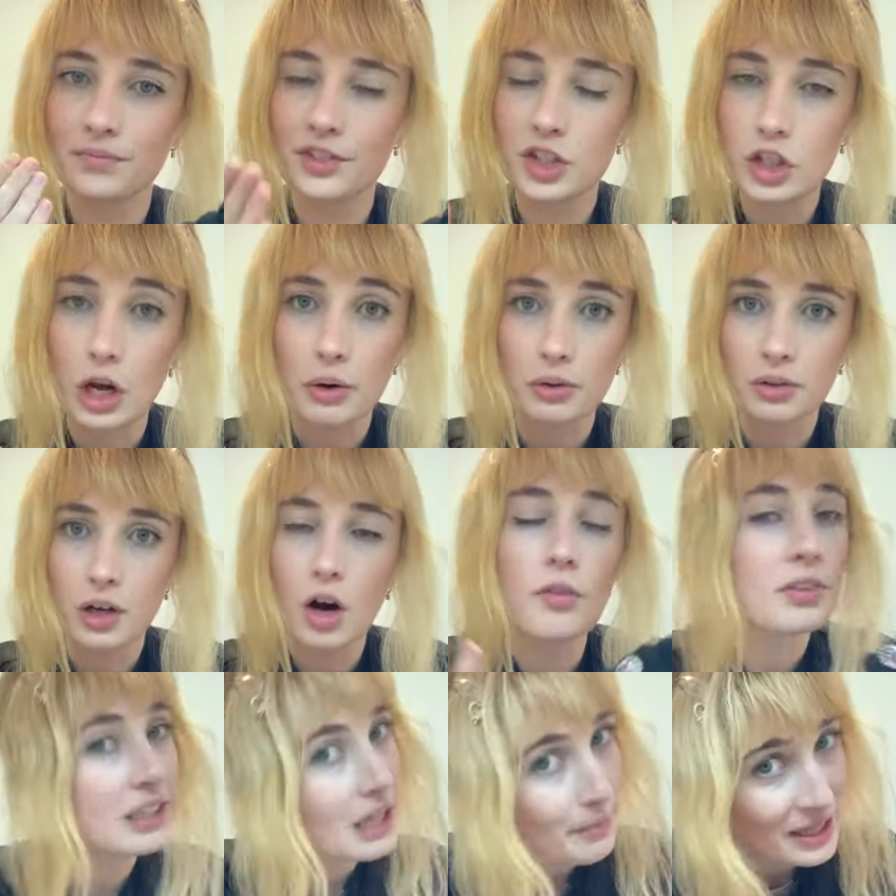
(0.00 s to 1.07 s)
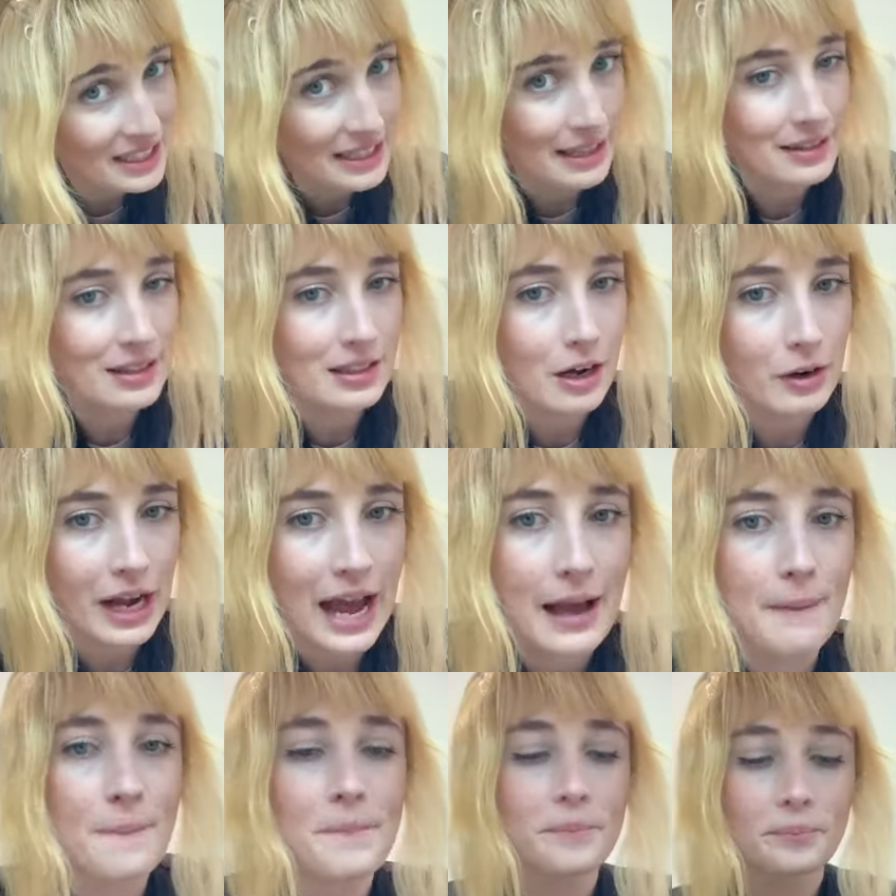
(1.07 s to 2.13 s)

stone. Hopefully that makes sense, okay?